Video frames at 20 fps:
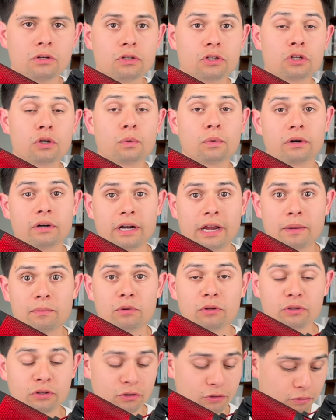we're
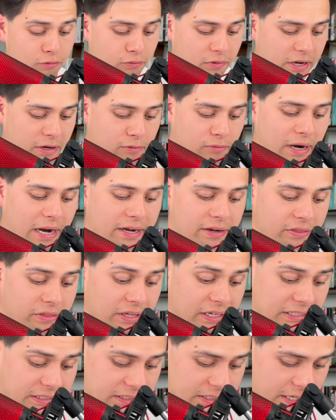able to rewrite
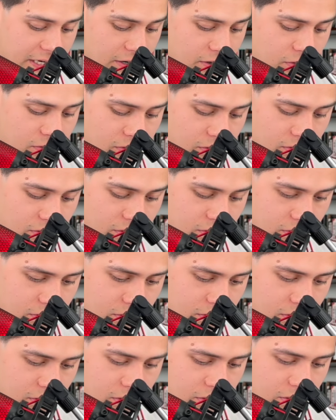things now.
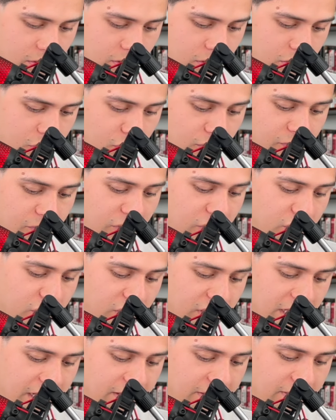So if we just
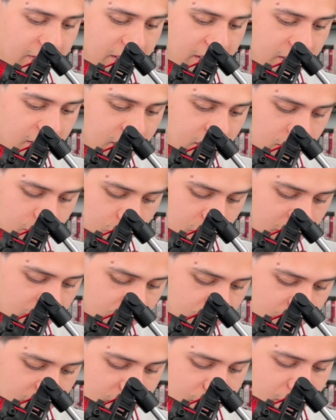take this, we can
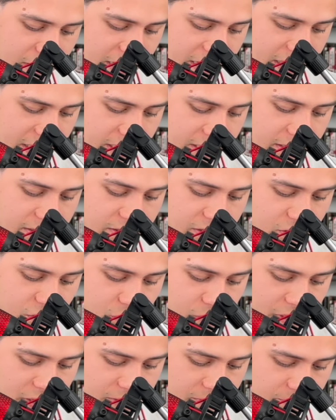rewrite it in this
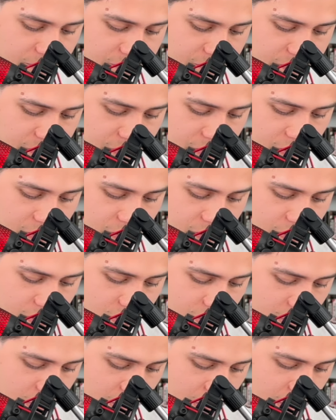way.
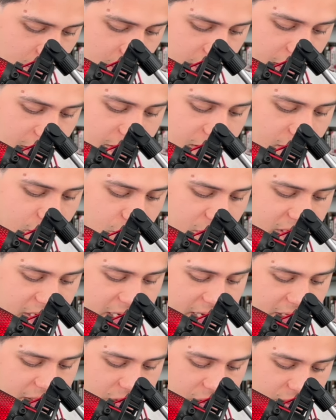And then we
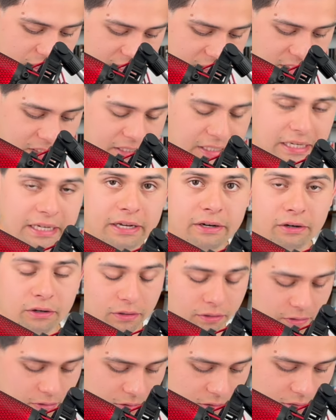take this
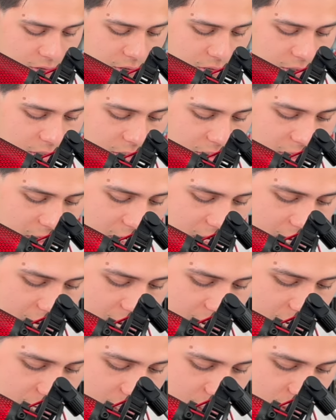here,
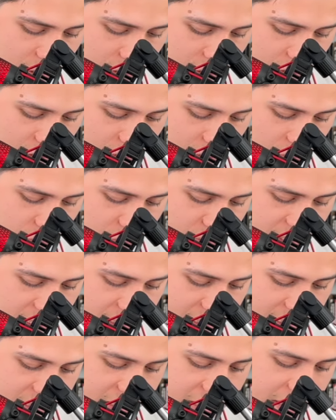and we can
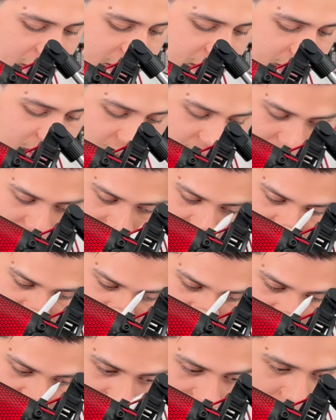see,
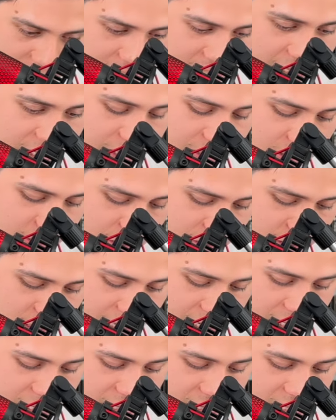again,
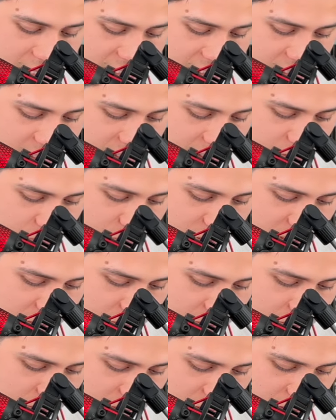that this
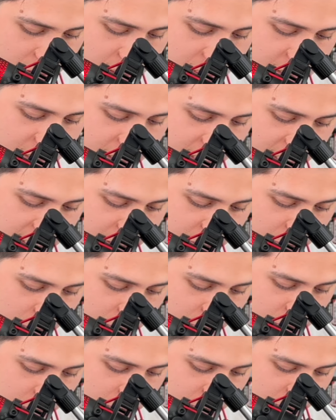
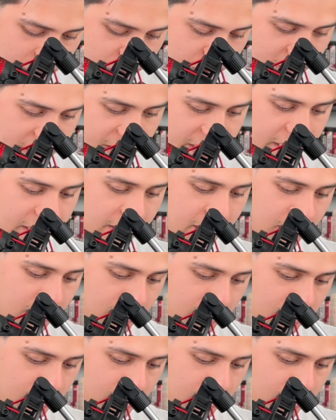here, if we take